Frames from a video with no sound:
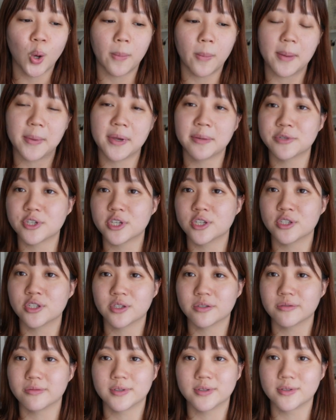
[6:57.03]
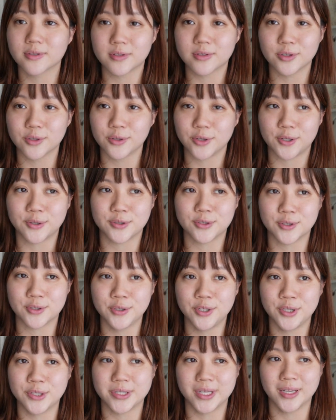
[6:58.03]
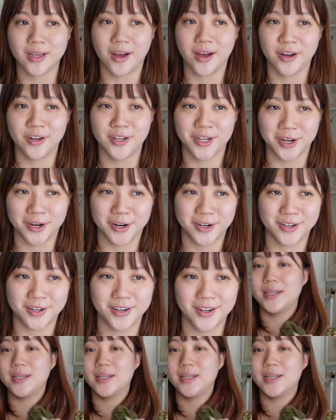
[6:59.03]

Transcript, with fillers: Maybe I'm just so used to using cotton yarn.